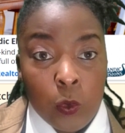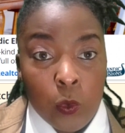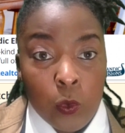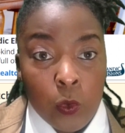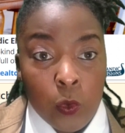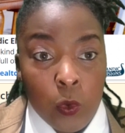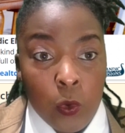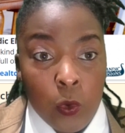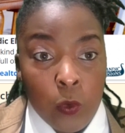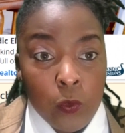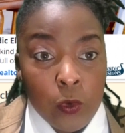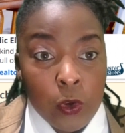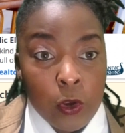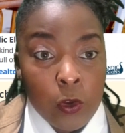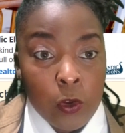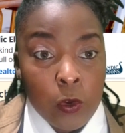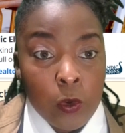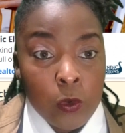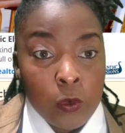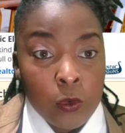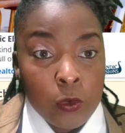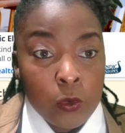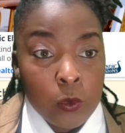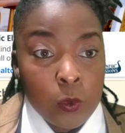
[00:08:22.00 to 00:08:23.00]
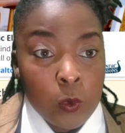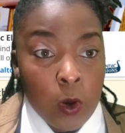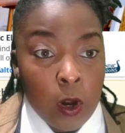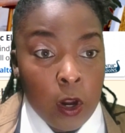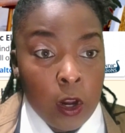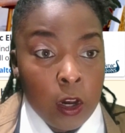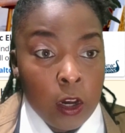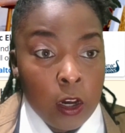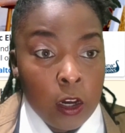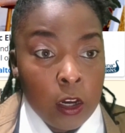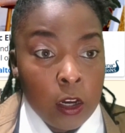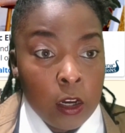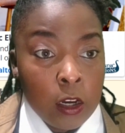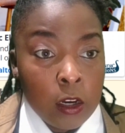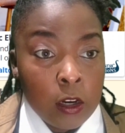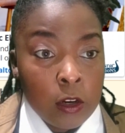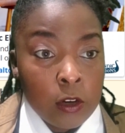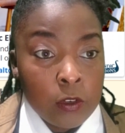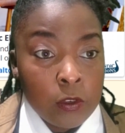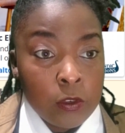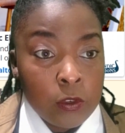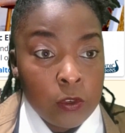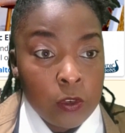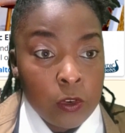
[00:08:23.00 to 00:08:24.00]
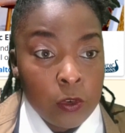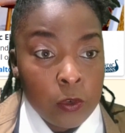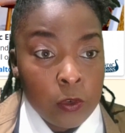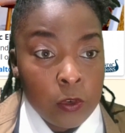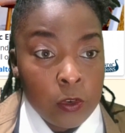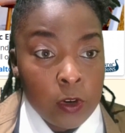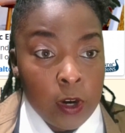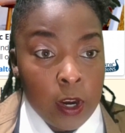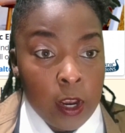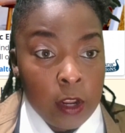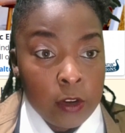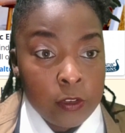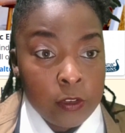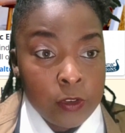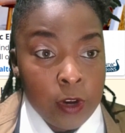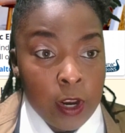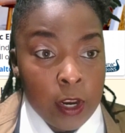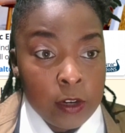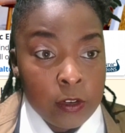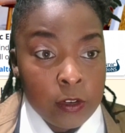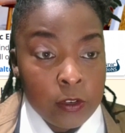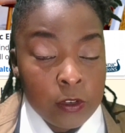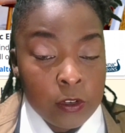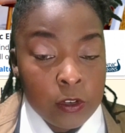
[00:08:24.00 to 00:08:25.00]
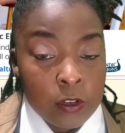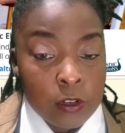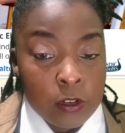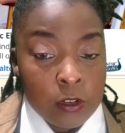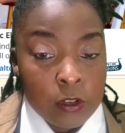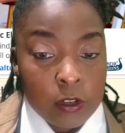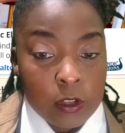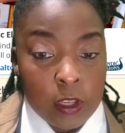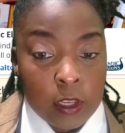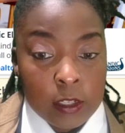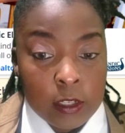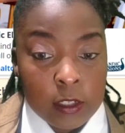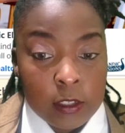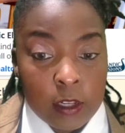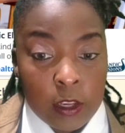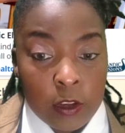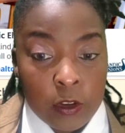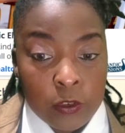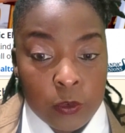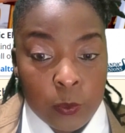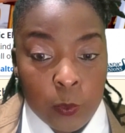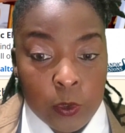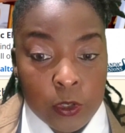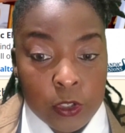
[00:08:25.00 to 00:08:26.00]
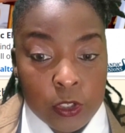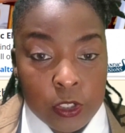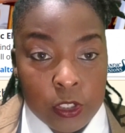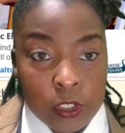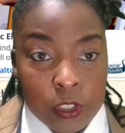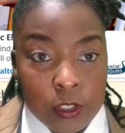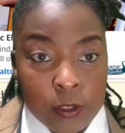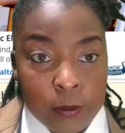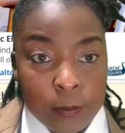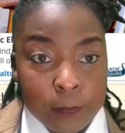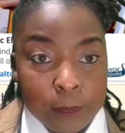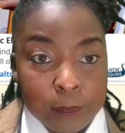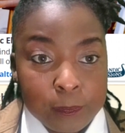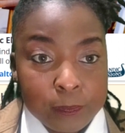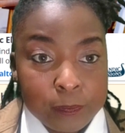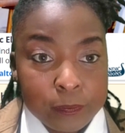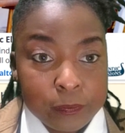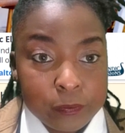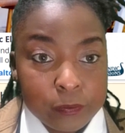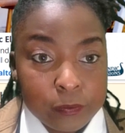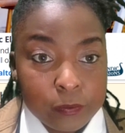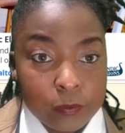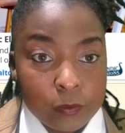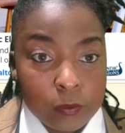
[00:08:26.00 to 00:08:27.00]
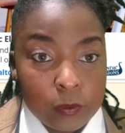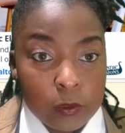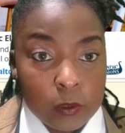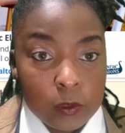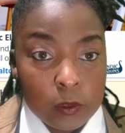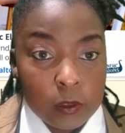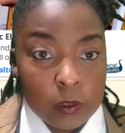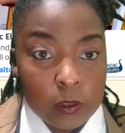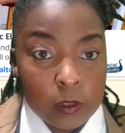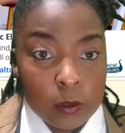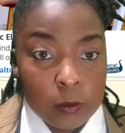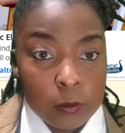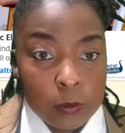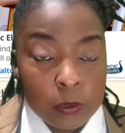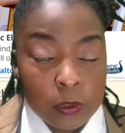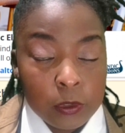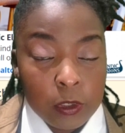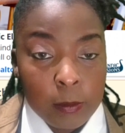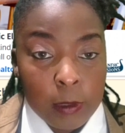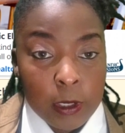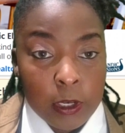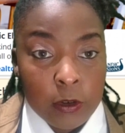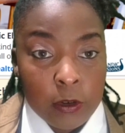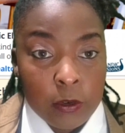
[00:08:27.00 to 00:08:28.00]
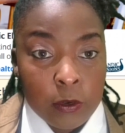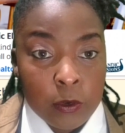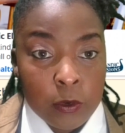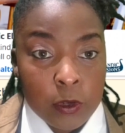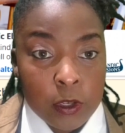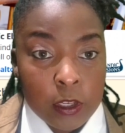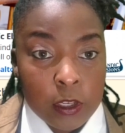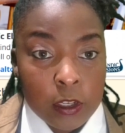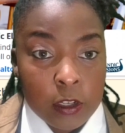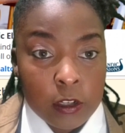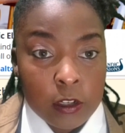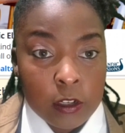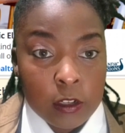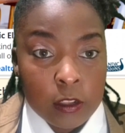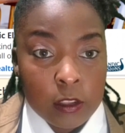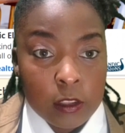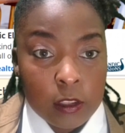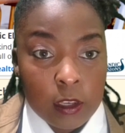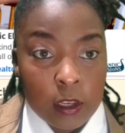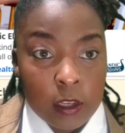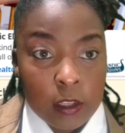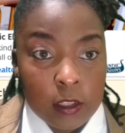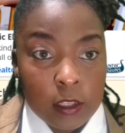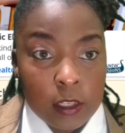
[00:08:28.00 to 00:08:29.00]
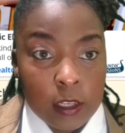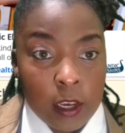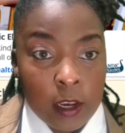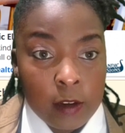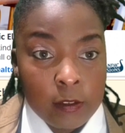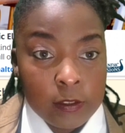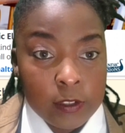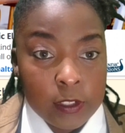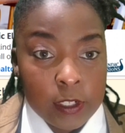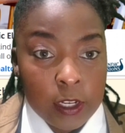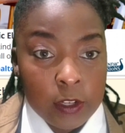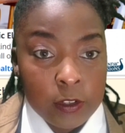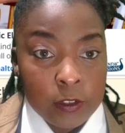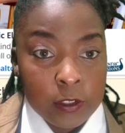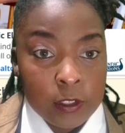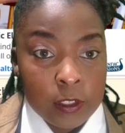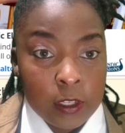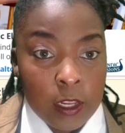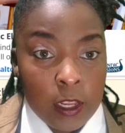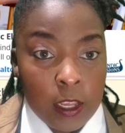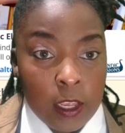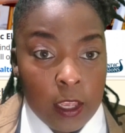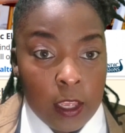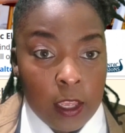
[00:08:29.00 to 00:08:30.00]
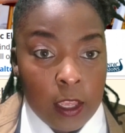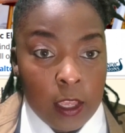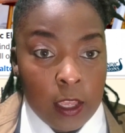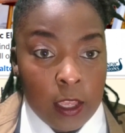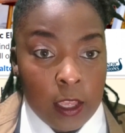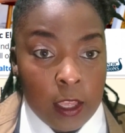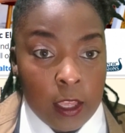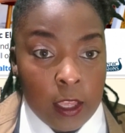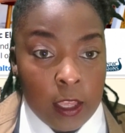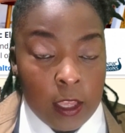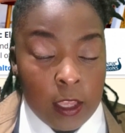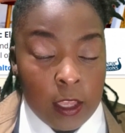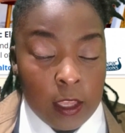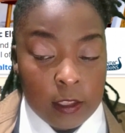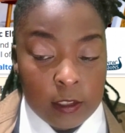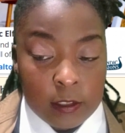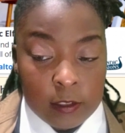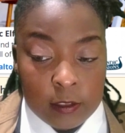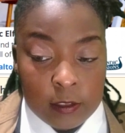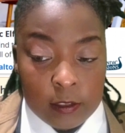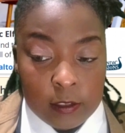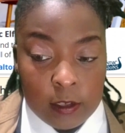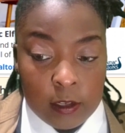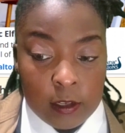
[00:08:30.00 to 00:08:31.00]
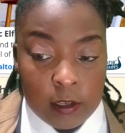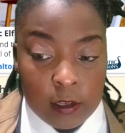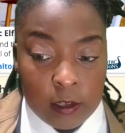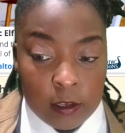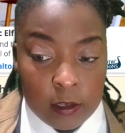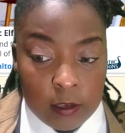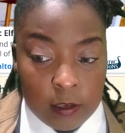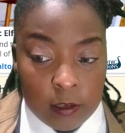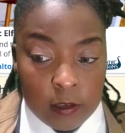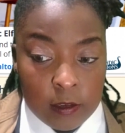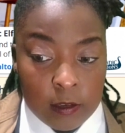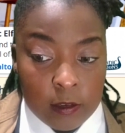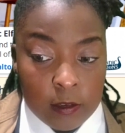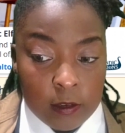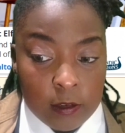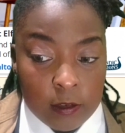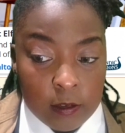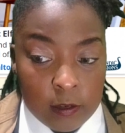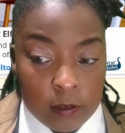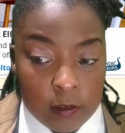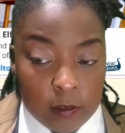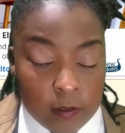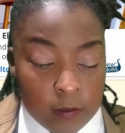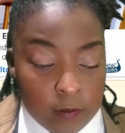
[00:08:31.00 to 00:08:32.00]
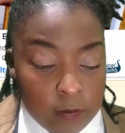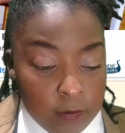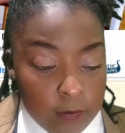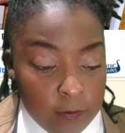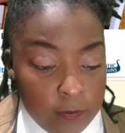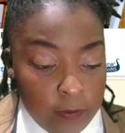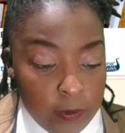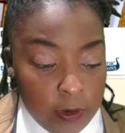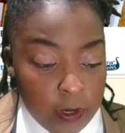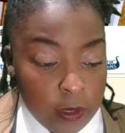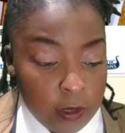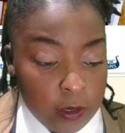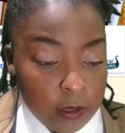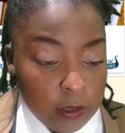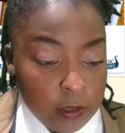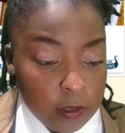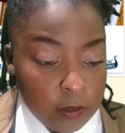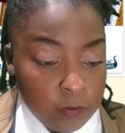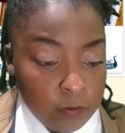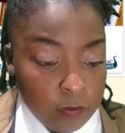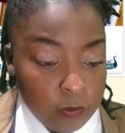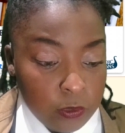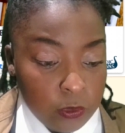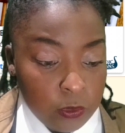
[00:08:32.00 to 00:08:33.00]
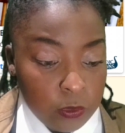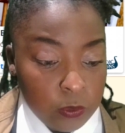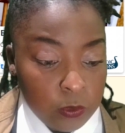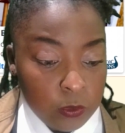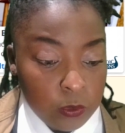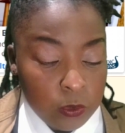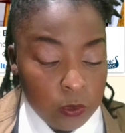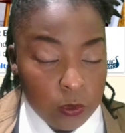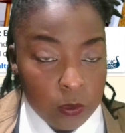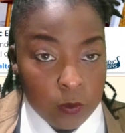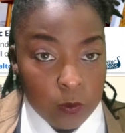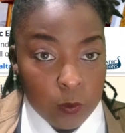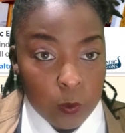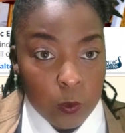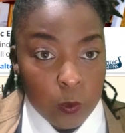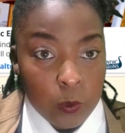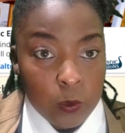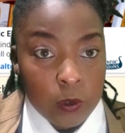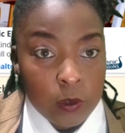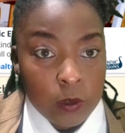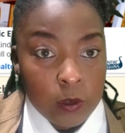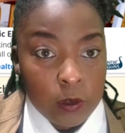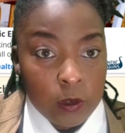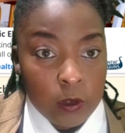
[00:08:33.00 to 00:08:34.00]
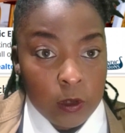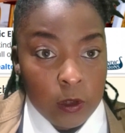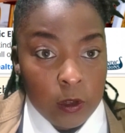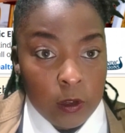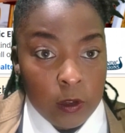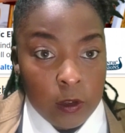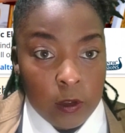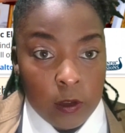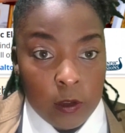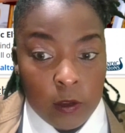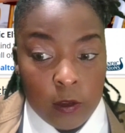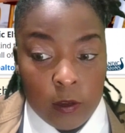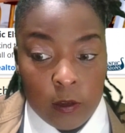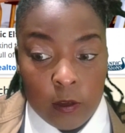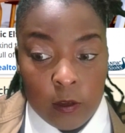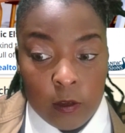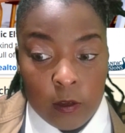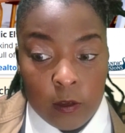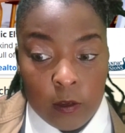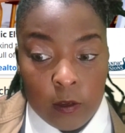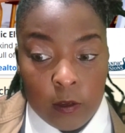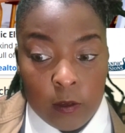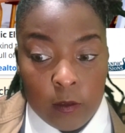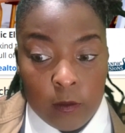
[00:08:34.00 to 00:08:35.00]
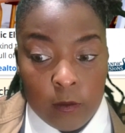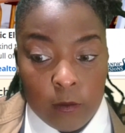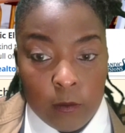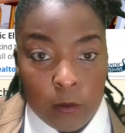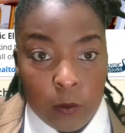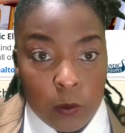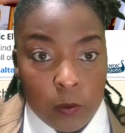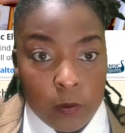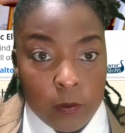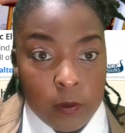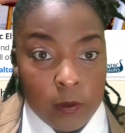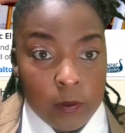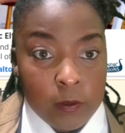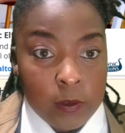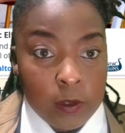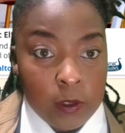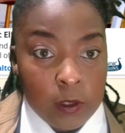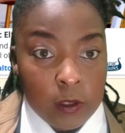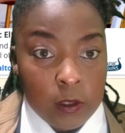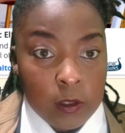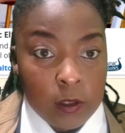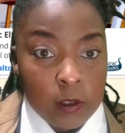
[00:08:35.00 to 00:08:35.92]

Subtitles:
if we go to our general contractor Excel worksheet, I'm just gonna make a note here that the average house is 522,450.